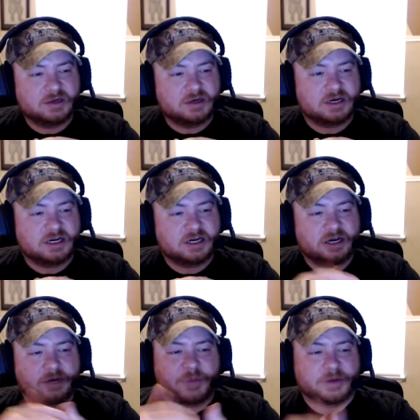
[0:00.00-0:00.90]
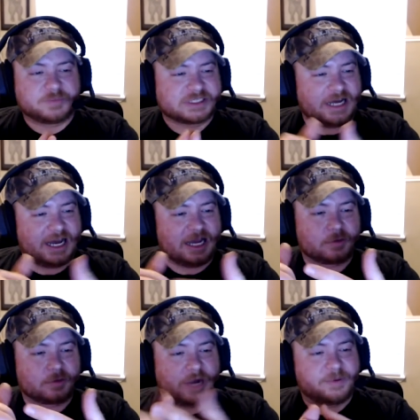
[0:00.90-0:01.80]
Uh, a bump stock,
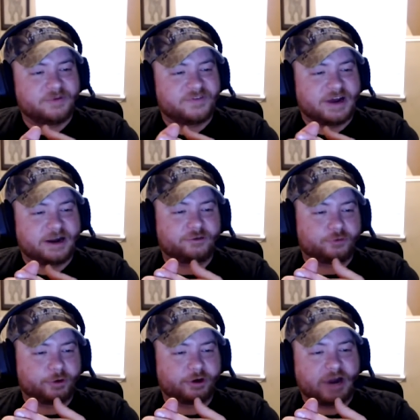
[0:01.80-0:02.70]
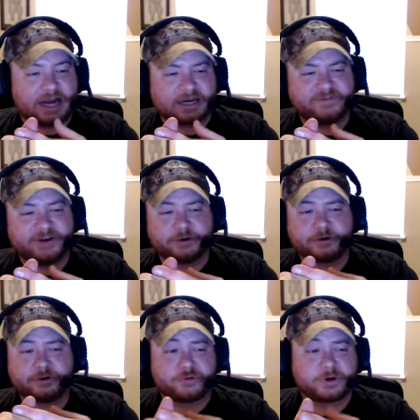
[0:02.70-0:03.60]
rapid fire trigger activator
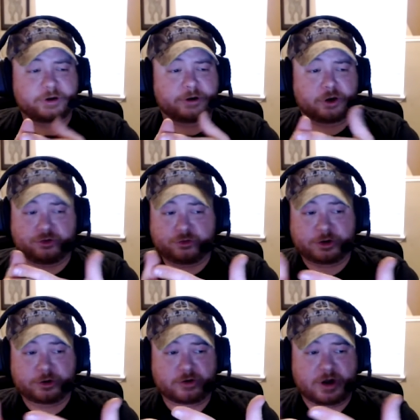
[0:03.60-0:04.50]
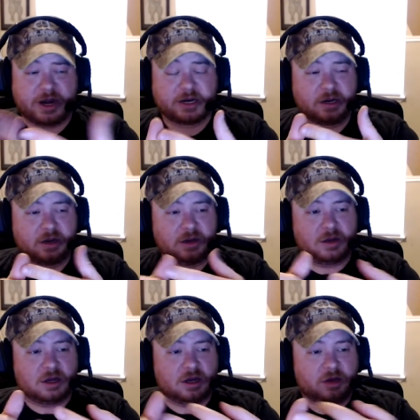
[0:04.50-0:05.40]
or trigger trigger crank,
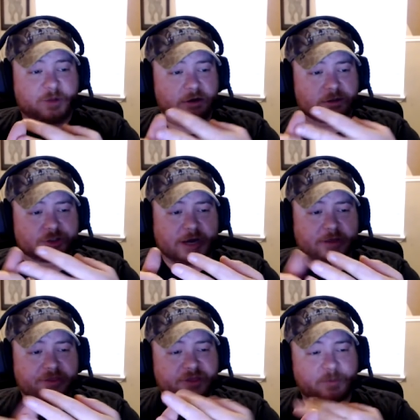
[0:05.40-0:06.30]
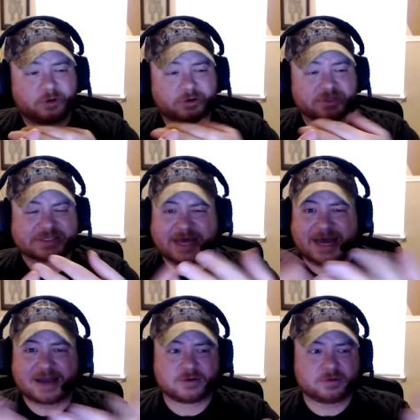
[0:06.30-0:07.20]
uh, barrel shroud, thumb hole
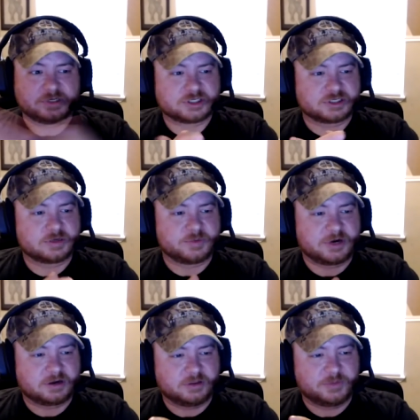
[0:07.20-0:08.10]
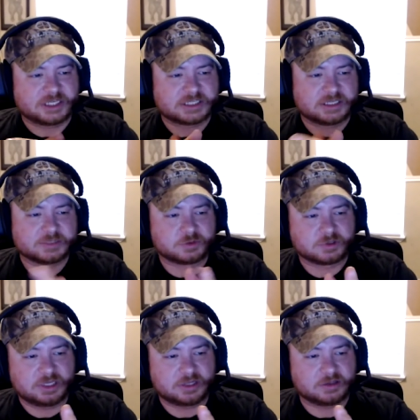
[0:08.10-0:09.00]
stock, which apparently makes things more
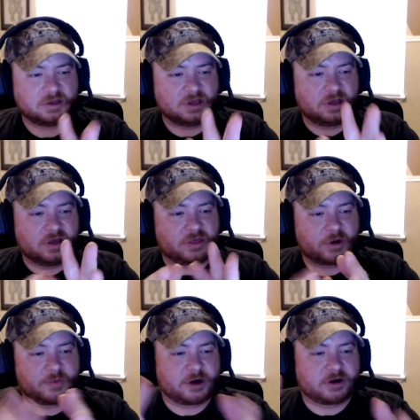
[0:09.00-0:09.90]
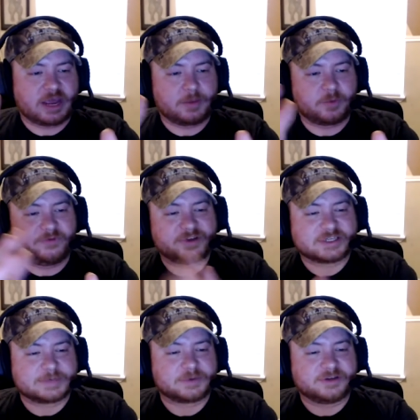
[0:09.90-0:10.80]
lethal, threaded barrel capable of
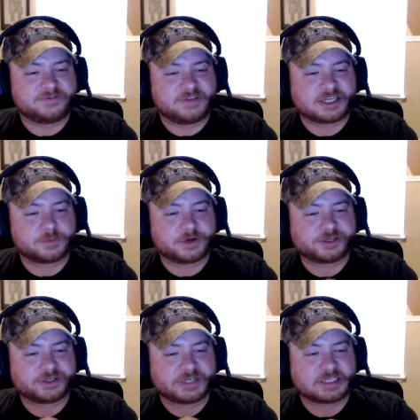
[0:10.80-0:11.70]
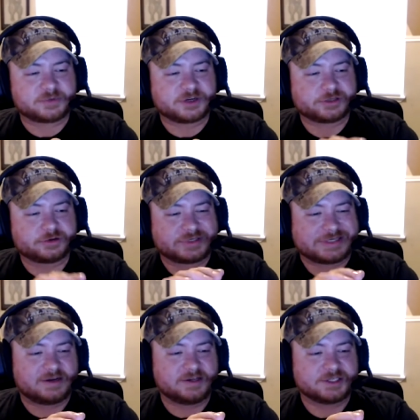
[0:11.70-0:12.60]
accepting a flash suppressor, sound suppressor, or
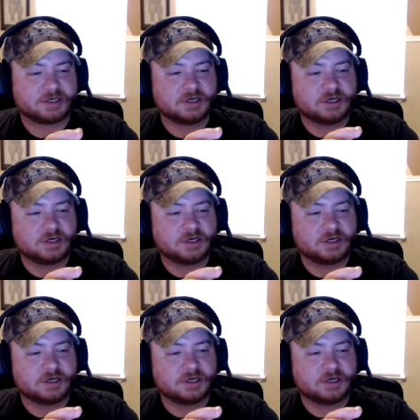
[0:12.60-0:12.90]
silencer,